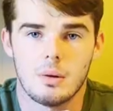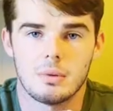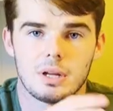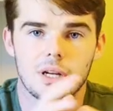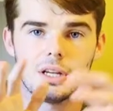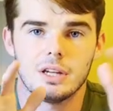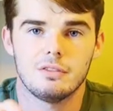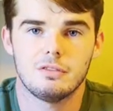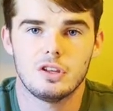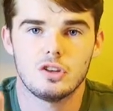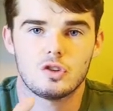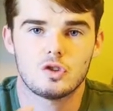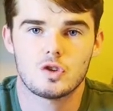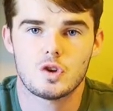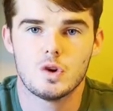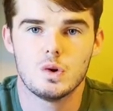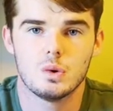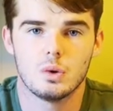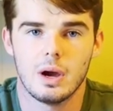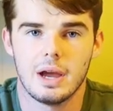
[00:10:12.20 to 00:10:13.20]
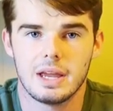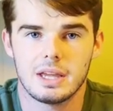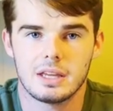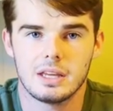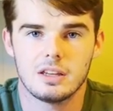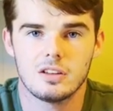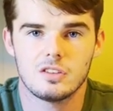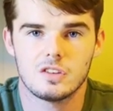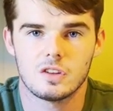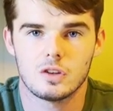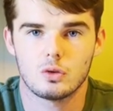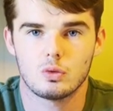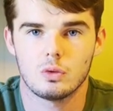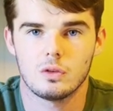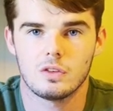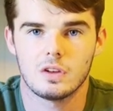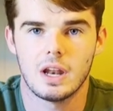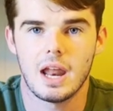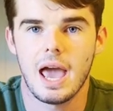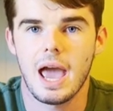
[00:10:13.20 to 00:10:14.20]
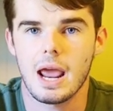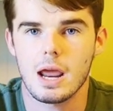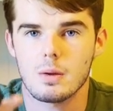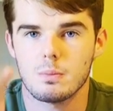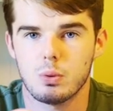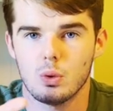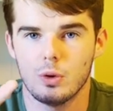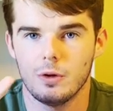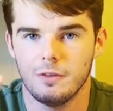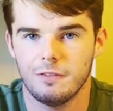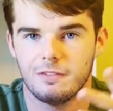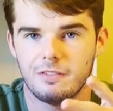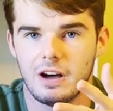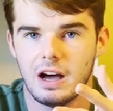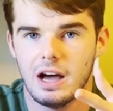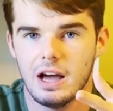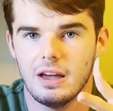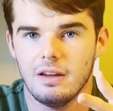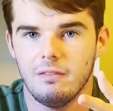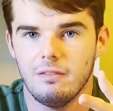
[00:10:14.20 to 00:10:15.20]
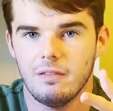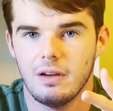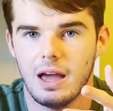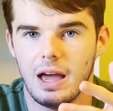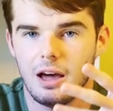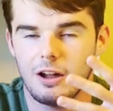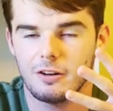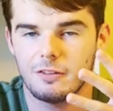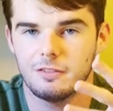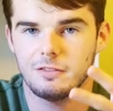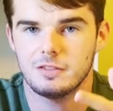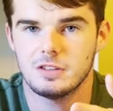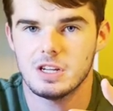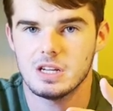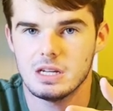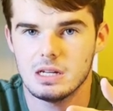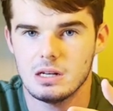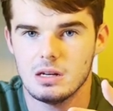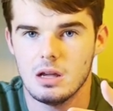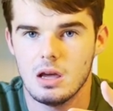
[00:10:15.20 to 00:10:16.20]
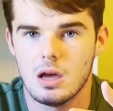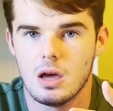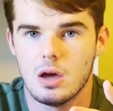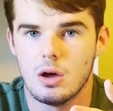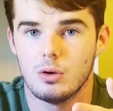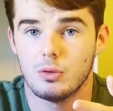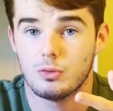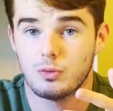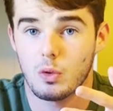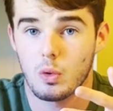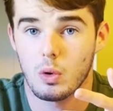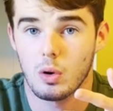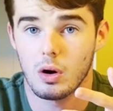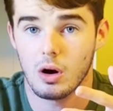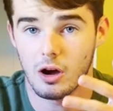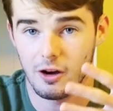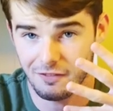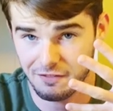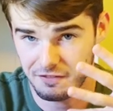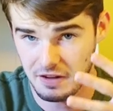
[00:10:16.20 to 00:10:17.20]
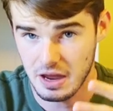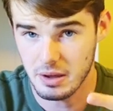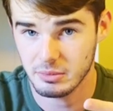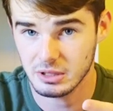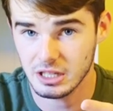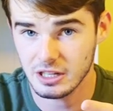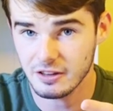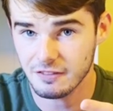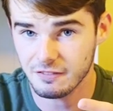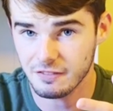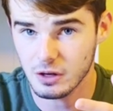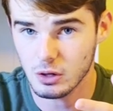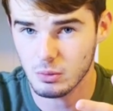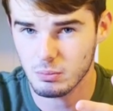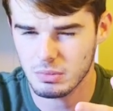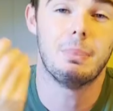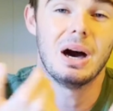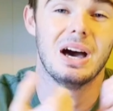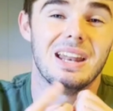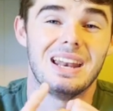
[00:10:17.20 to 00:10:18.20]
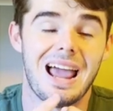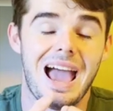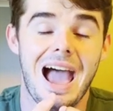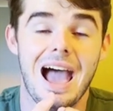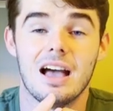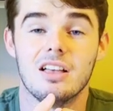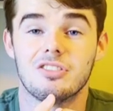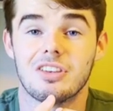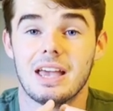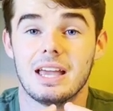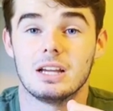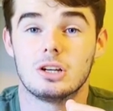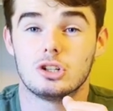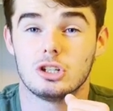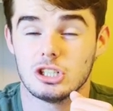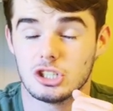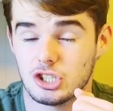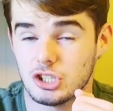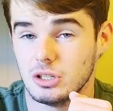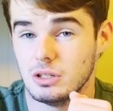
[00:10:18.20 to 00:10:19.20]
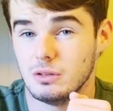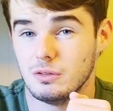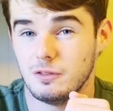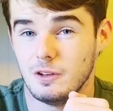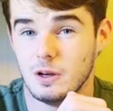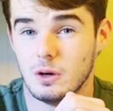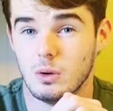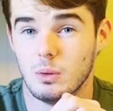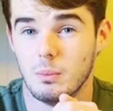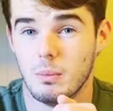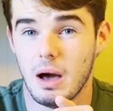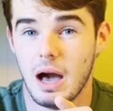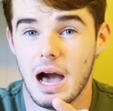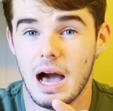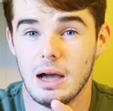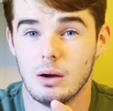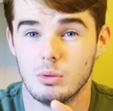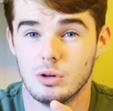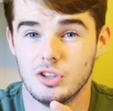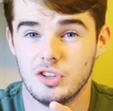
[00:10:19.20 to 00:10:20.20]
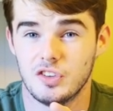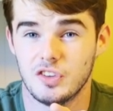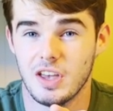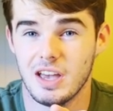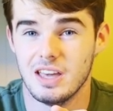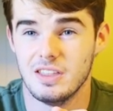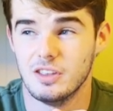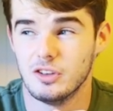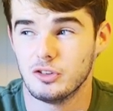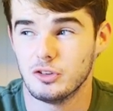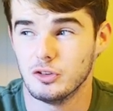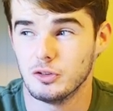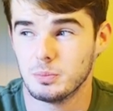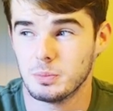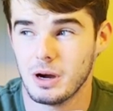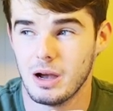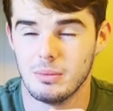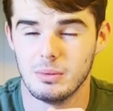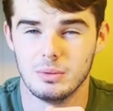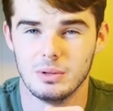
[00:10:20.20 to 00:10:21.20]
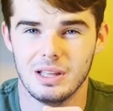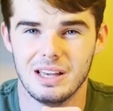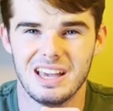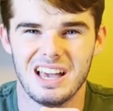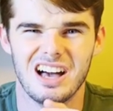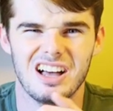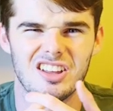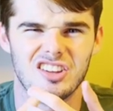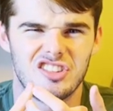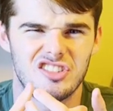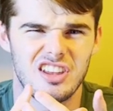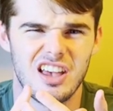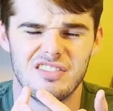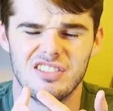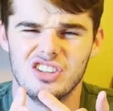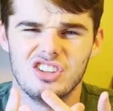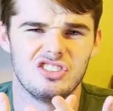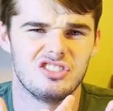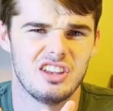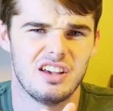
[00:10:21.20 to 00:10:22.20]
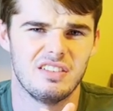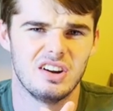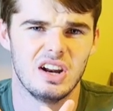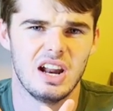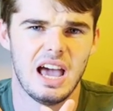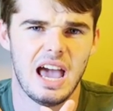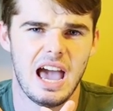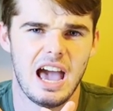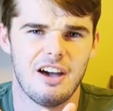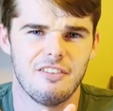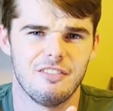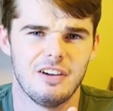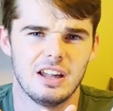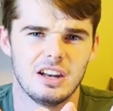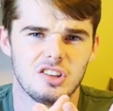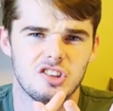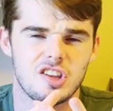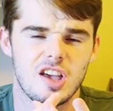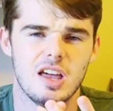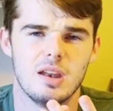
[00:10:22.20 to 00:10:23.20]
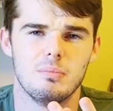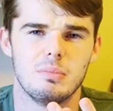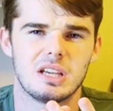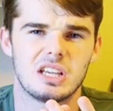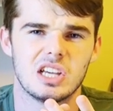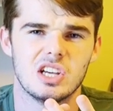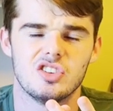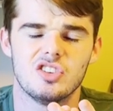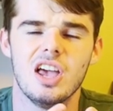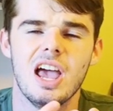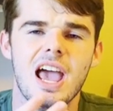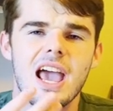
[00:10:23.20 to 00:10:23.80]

I'm gonna give this two rankings. This was an 8.5 out of 10 for a family film, but as a Christian film, I would say this is probably a seven, seven and a half out of ten because